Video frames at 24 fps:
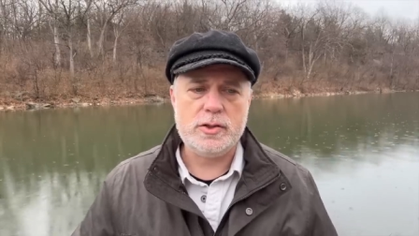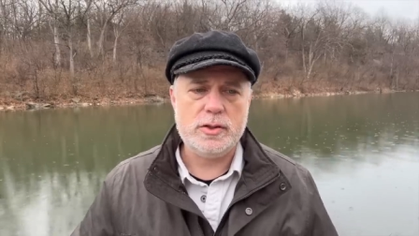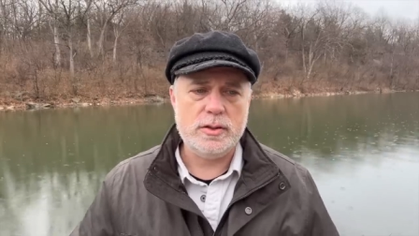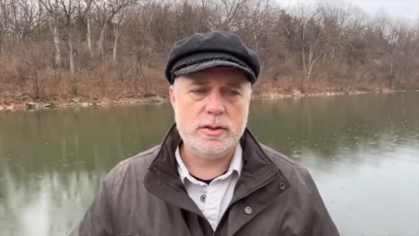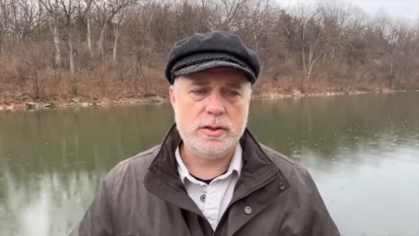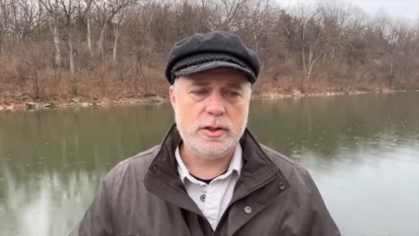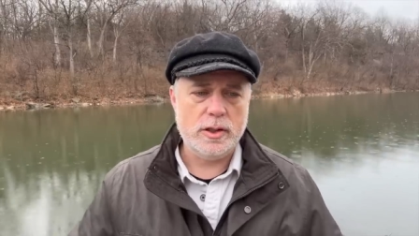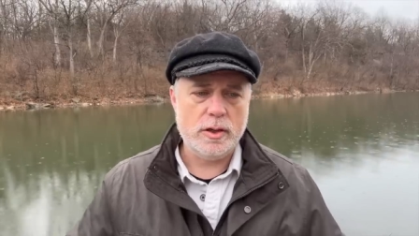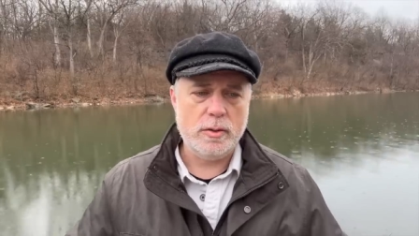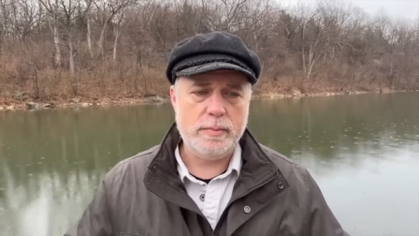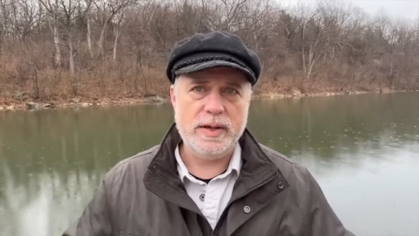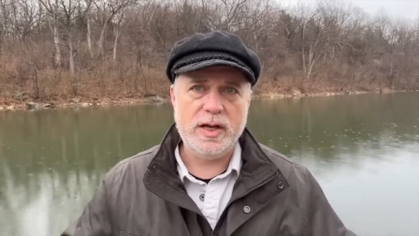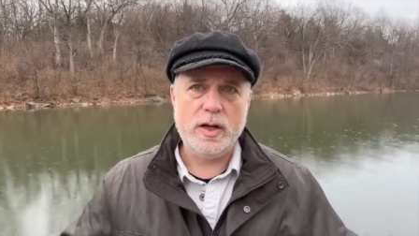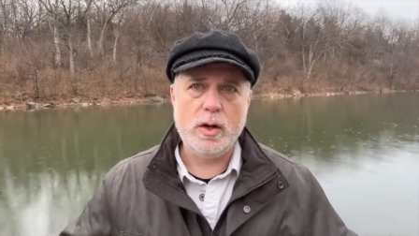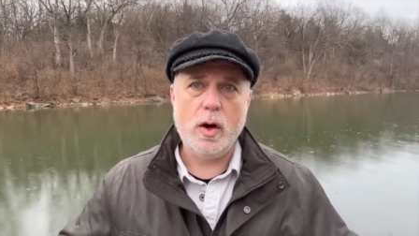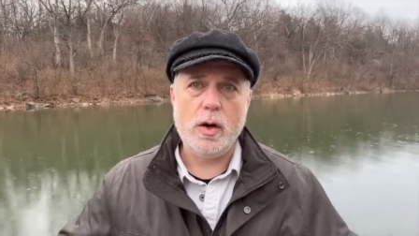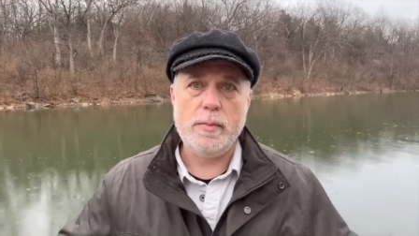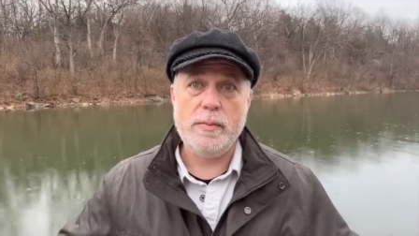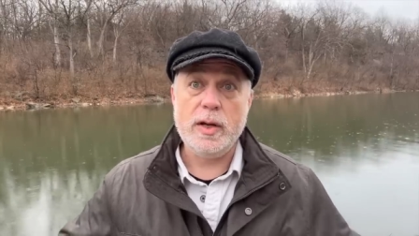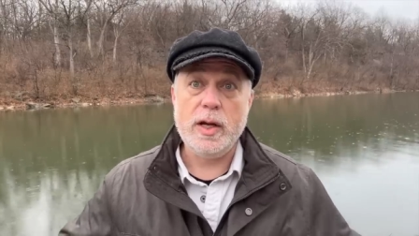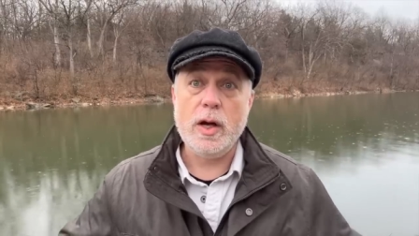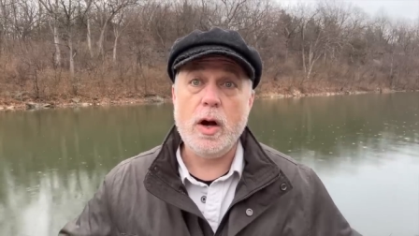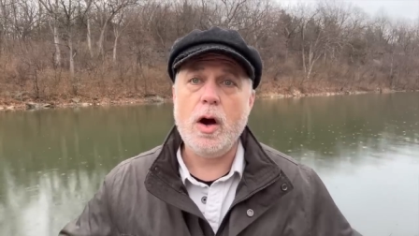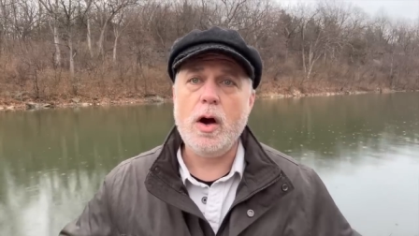You know,
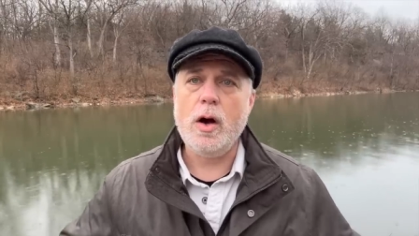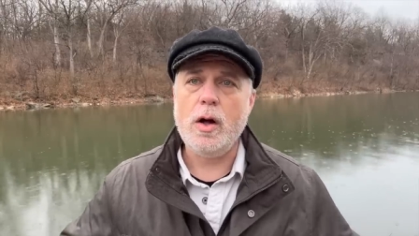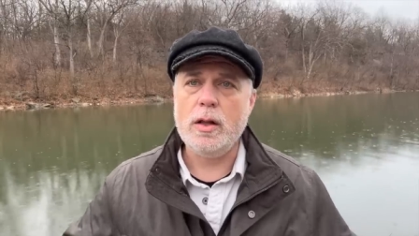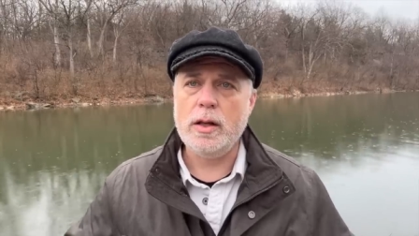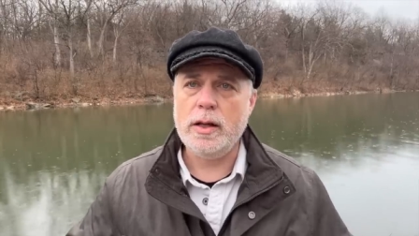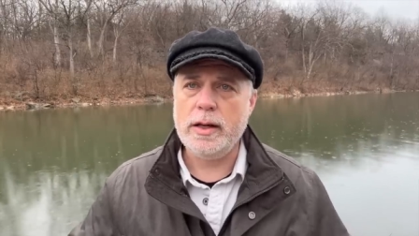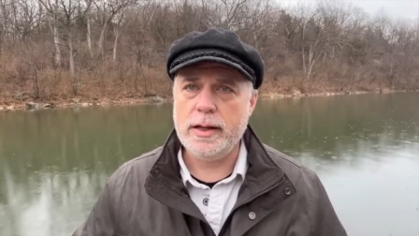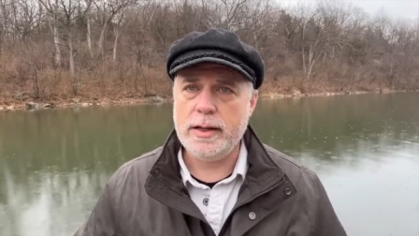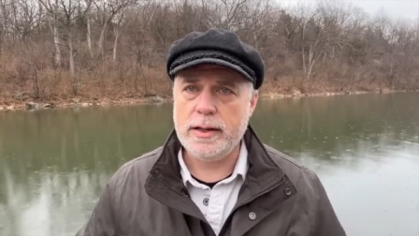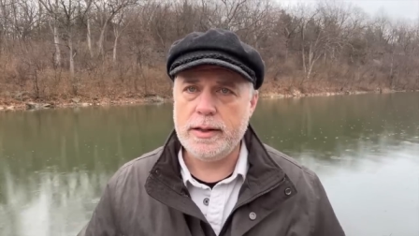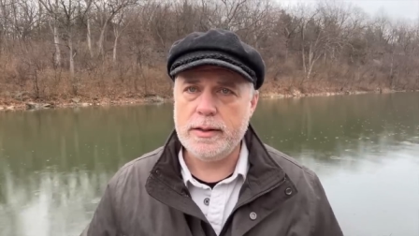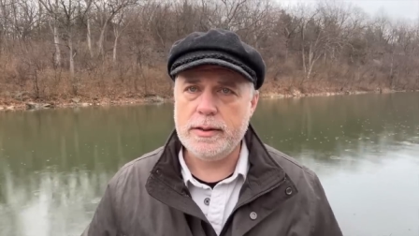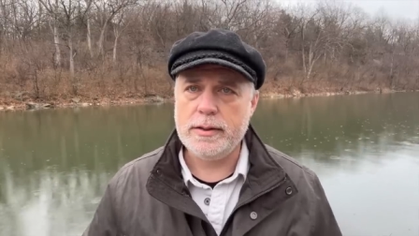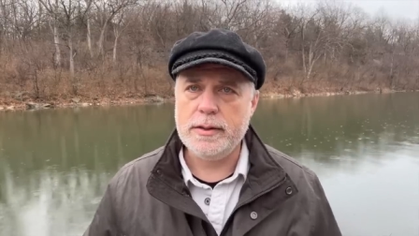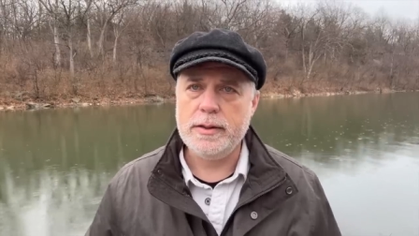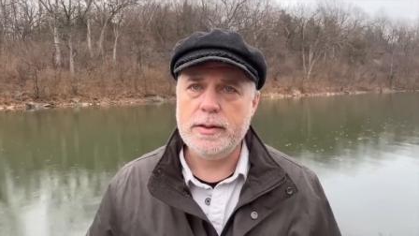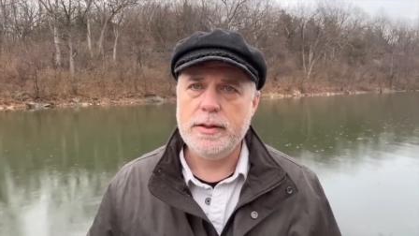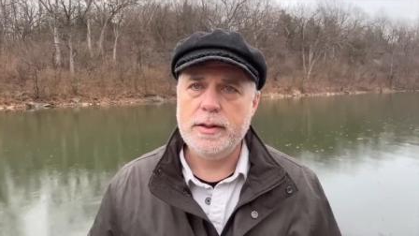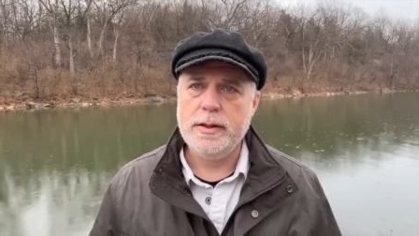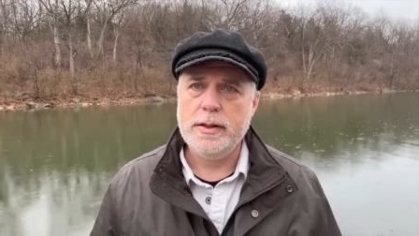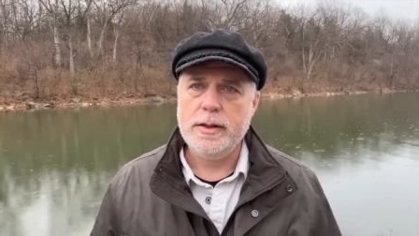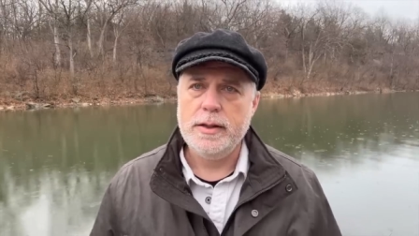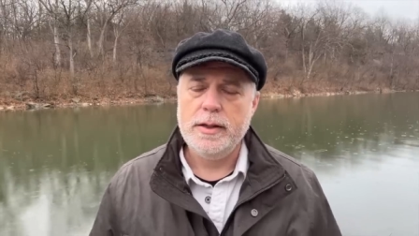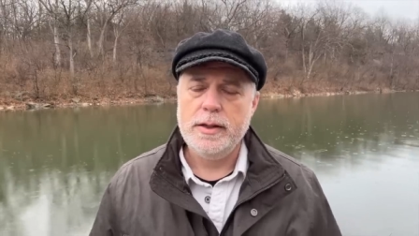be all
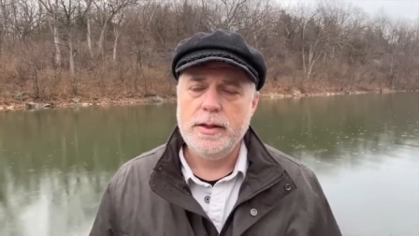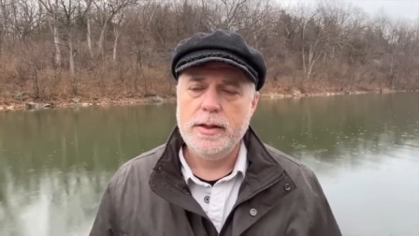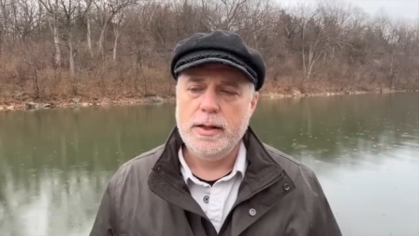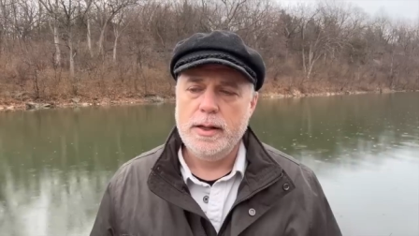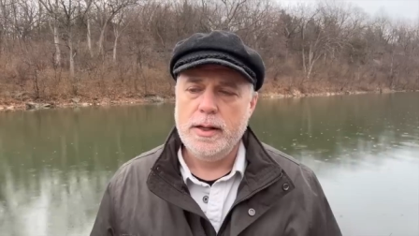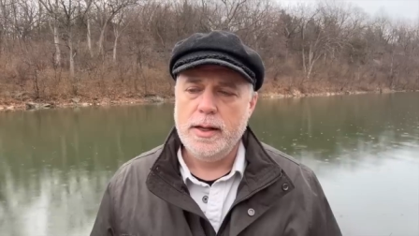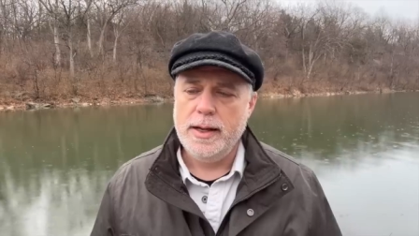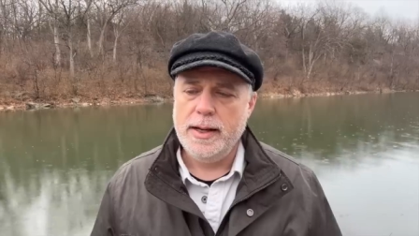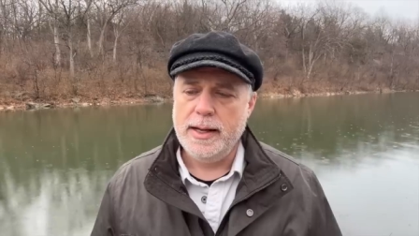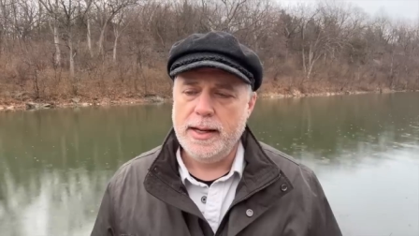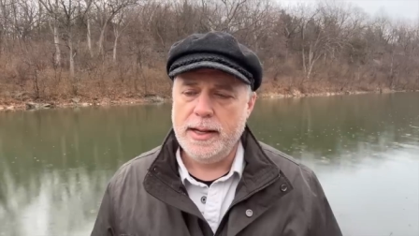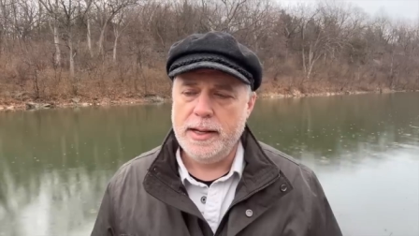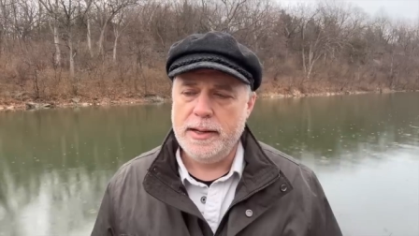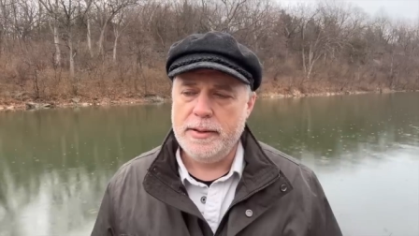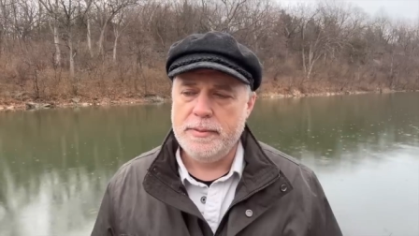in.